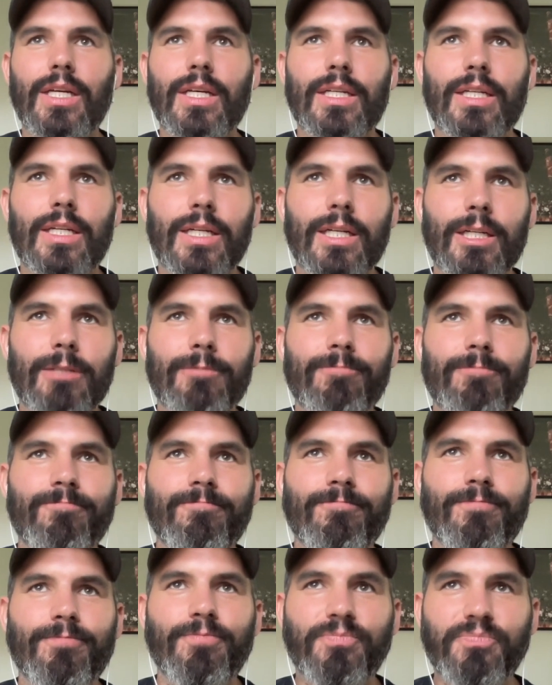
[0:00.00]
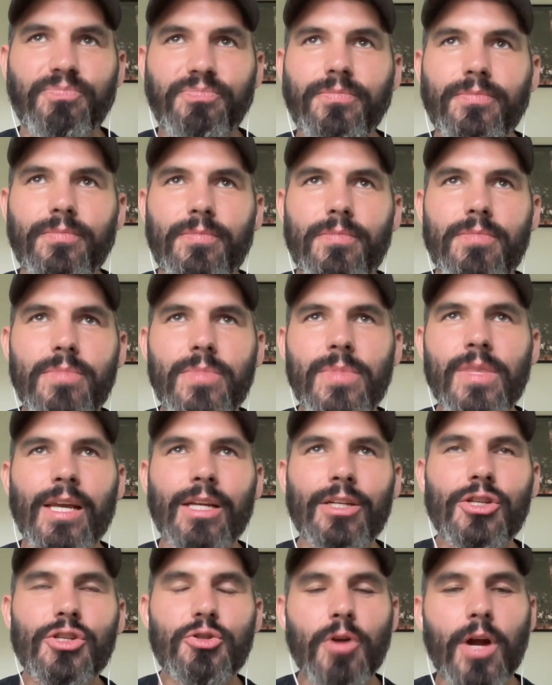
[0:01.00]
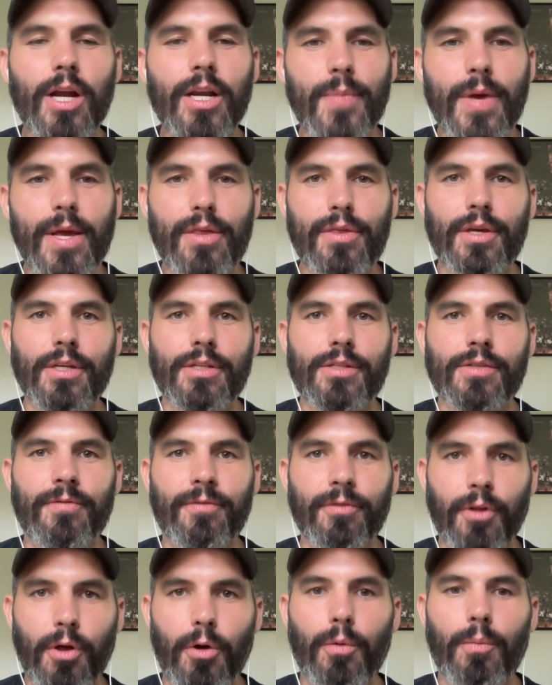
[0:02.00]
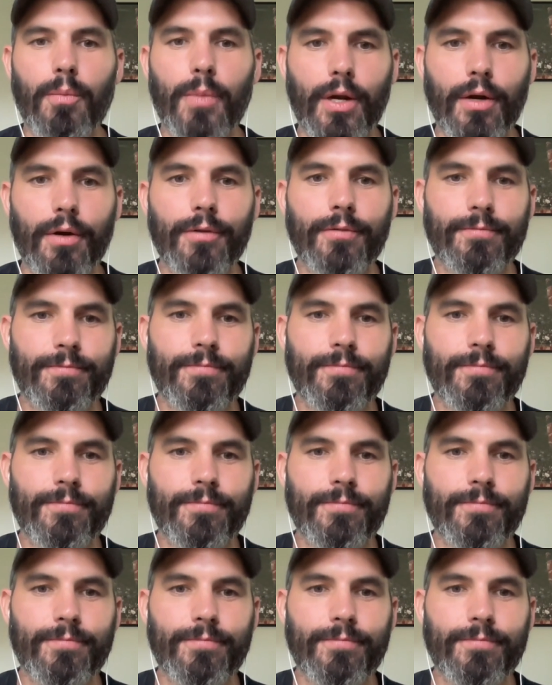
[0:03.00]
And just trying to make things flow better.